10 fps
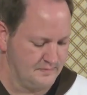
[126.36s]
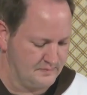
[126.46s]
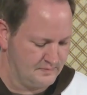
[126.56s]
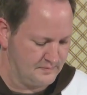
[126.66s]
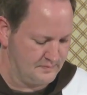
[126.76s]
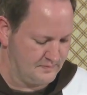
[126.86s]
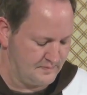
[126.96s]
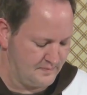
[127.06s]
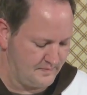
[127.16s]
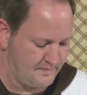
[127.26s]

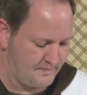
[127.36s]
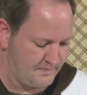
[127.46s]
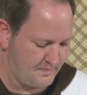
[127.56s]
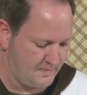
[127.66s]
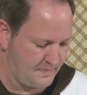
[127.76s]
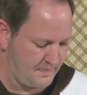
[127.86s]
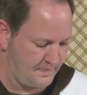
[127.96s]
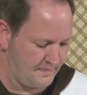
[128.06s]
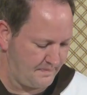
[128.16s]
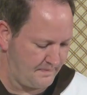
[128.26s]

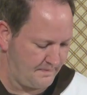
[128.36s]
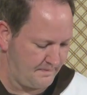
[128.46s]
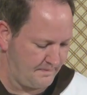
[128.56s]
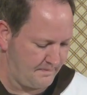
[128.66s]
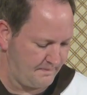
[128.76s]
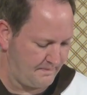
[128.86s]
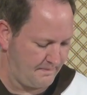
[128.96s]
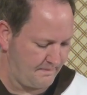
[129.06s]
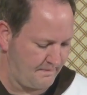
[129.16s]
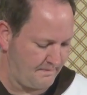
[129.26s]

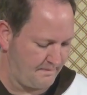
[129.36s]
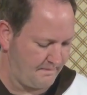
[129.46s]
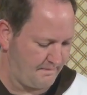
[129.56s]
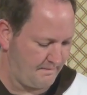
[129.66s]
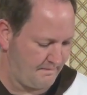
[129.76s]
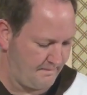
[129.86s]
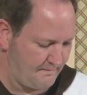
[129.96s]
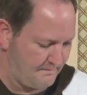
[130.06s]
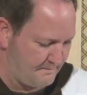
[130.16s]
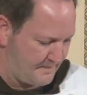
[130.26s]

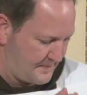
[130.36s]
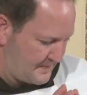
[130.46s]
[no speech]